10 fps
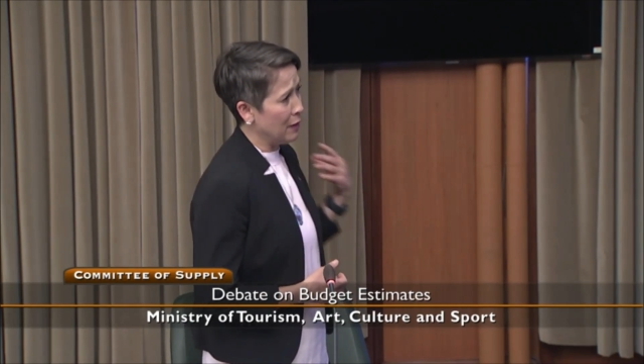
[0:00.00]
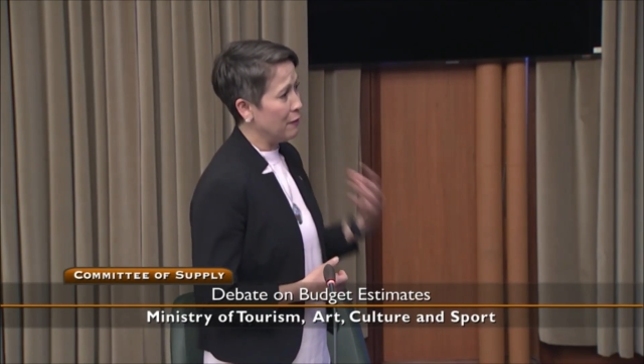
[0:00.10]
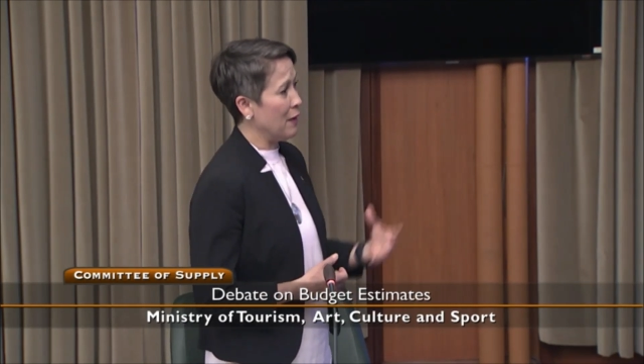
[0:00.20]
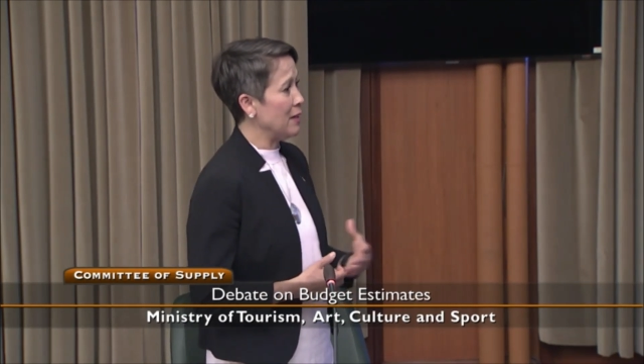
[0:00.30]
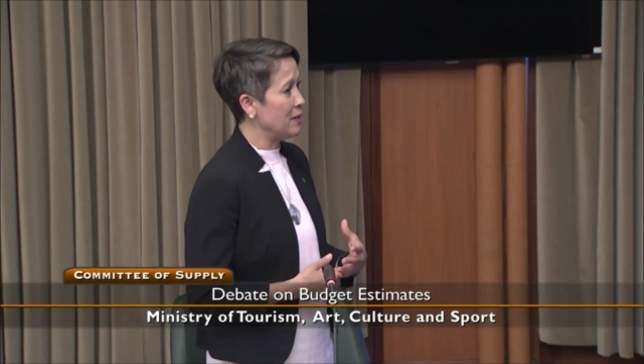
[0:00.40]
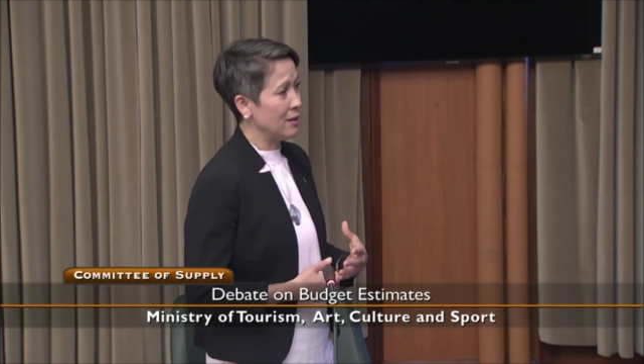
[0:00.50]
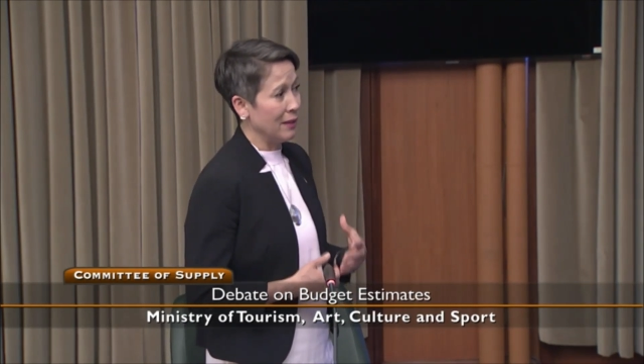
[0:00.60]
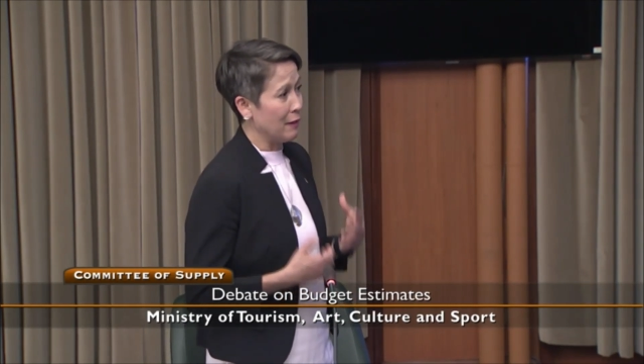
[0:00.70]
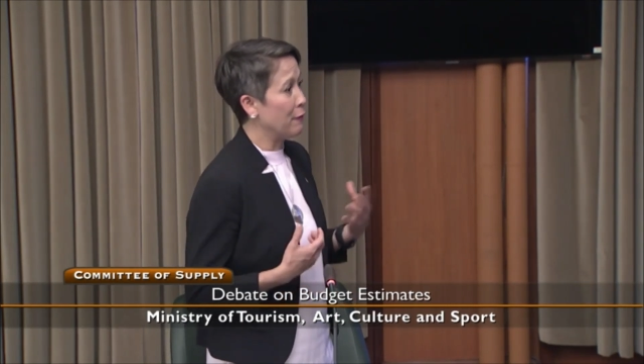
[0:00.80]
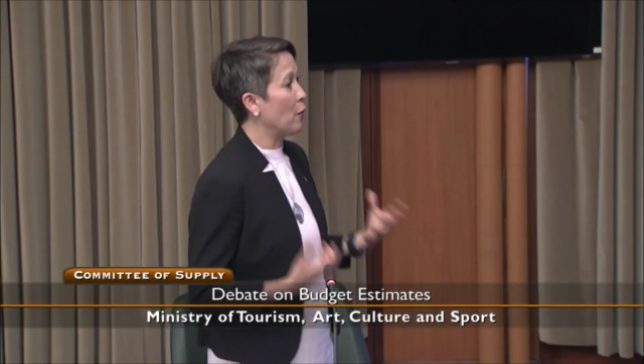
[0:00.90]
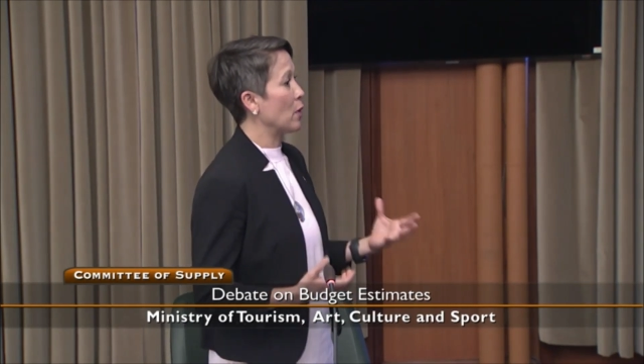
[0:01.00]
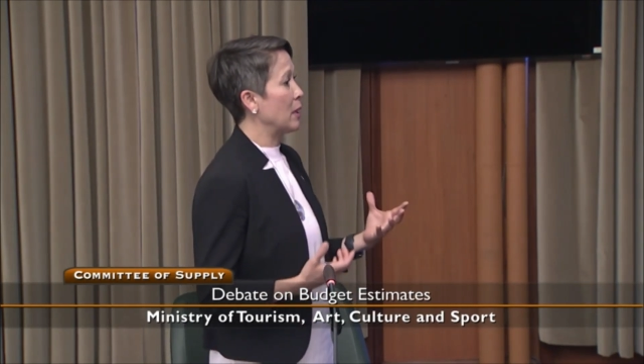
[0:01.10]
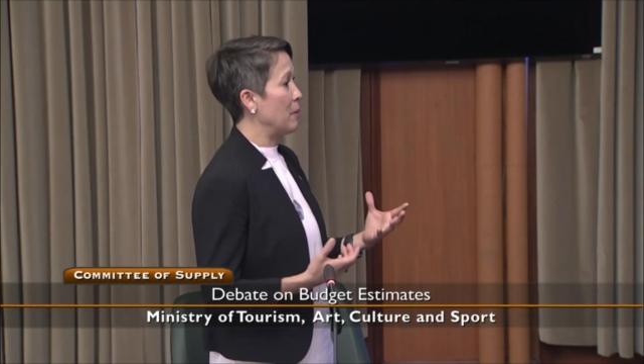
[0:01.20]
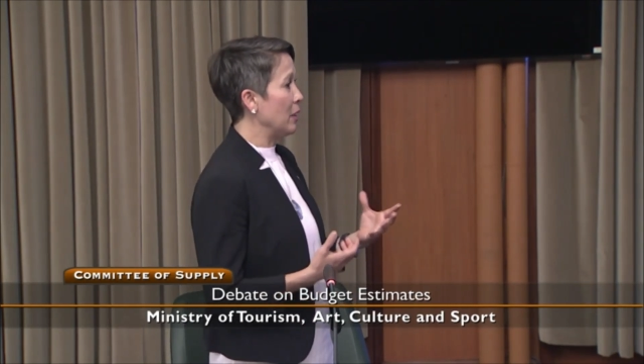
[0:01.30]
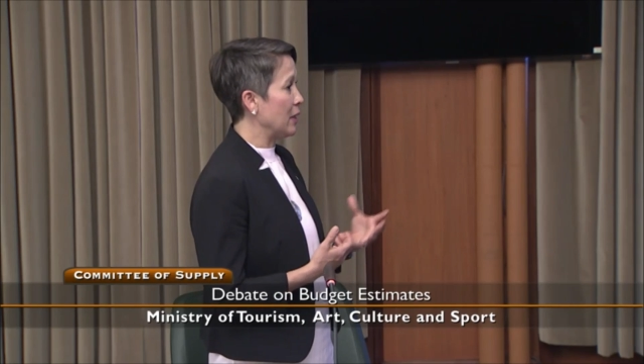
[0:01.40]
invested like
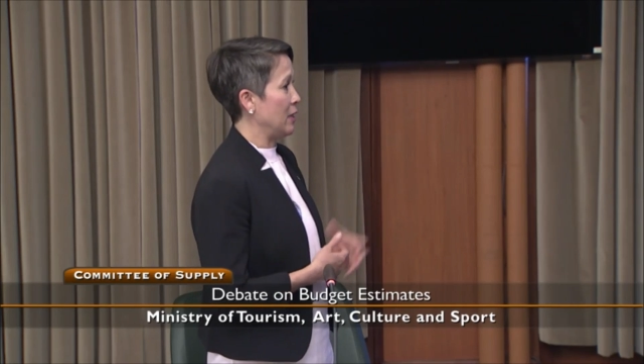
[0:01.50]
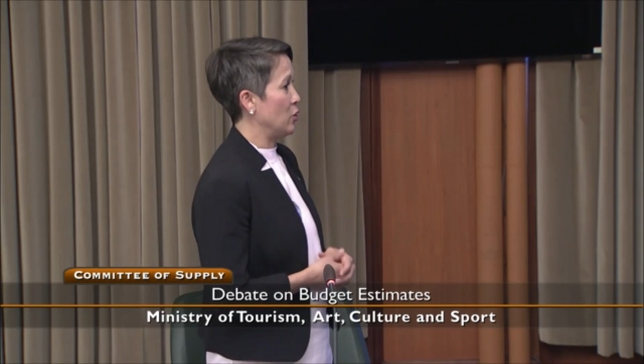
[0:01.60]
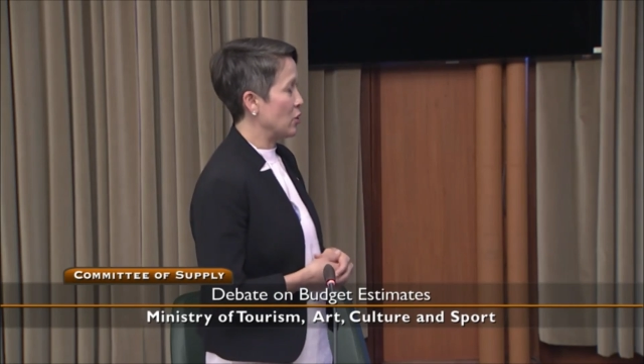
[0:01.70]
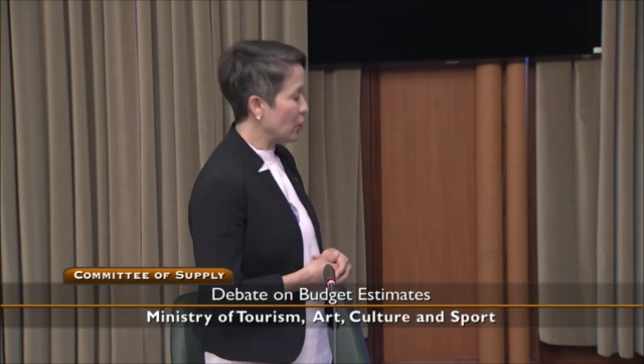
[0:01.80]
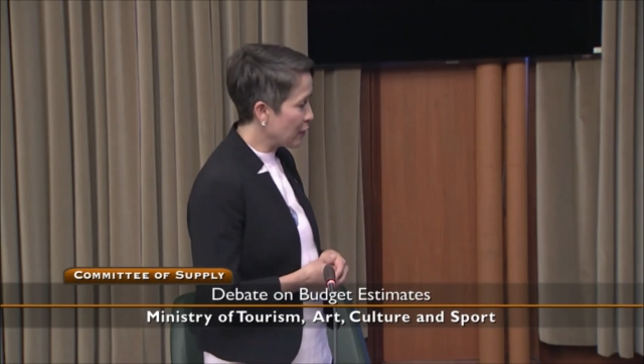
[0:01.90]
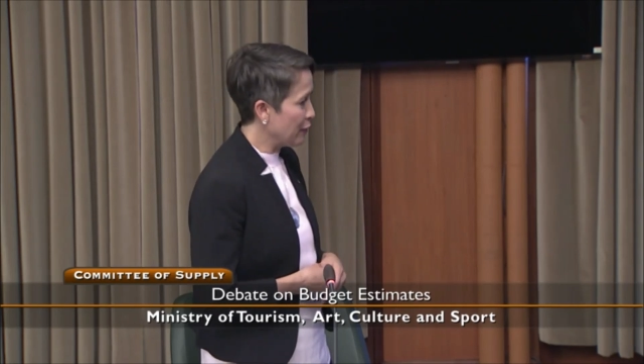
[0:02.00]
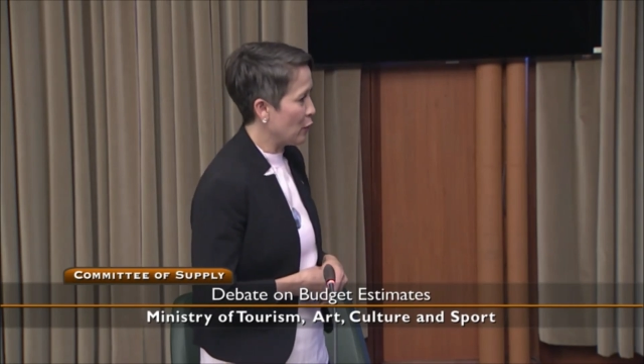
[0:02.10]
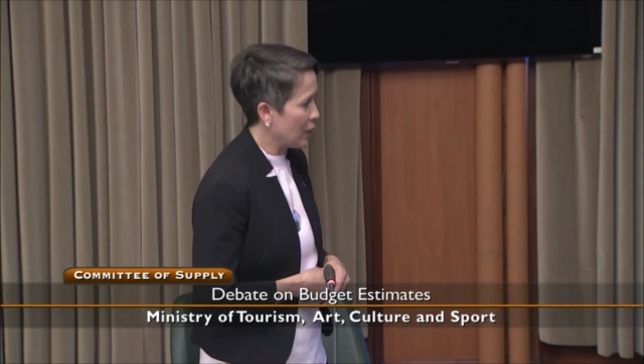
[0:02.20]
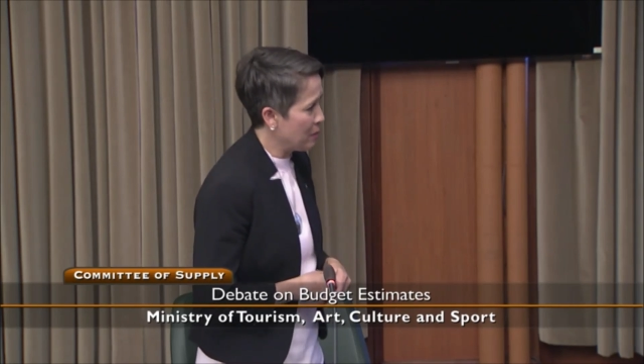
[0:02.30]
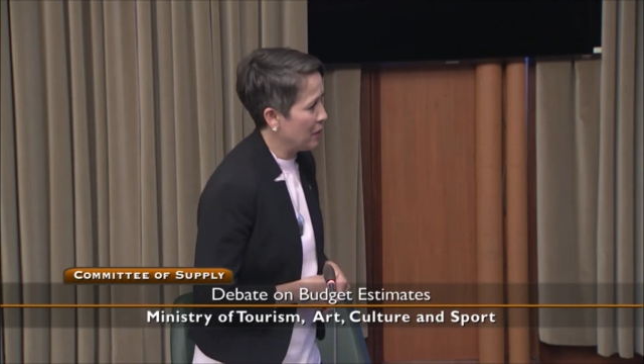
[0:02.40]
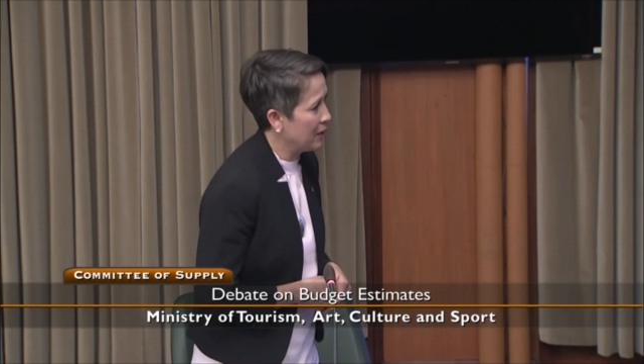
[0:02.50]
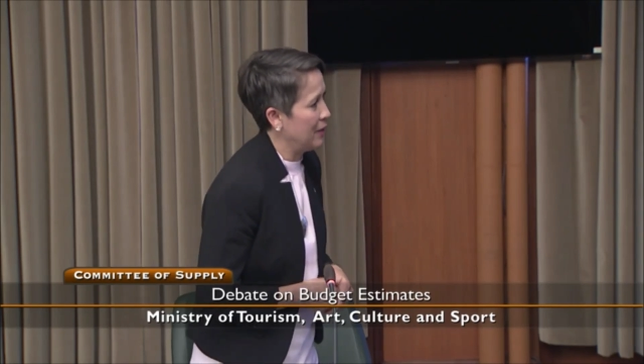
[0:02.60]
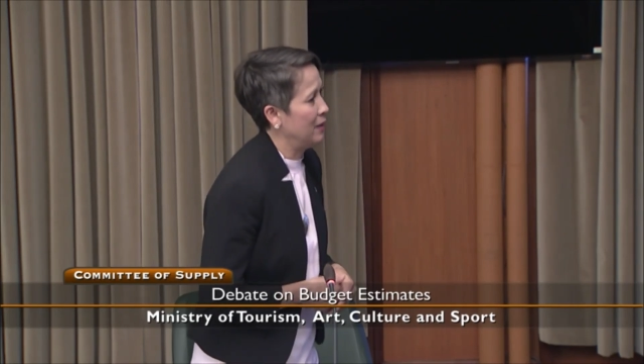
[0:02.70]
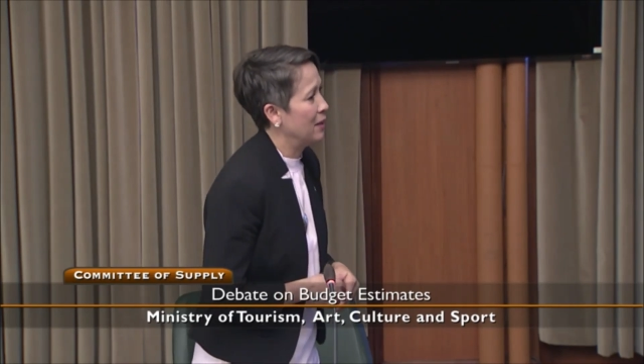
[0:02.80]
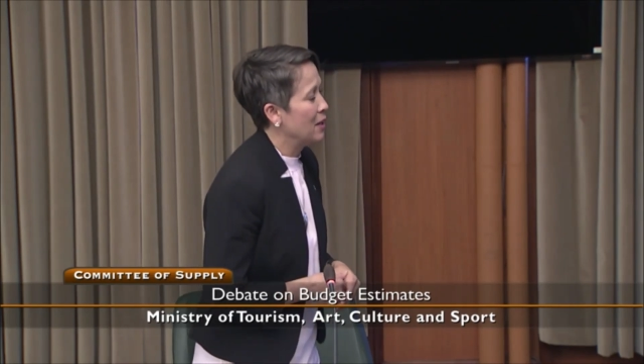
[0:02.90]
$40 million, just over $40
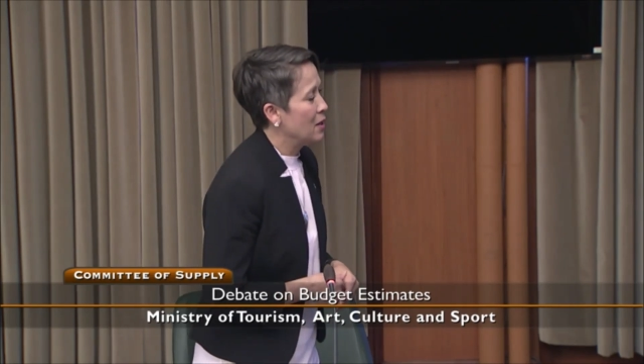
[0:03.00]
million,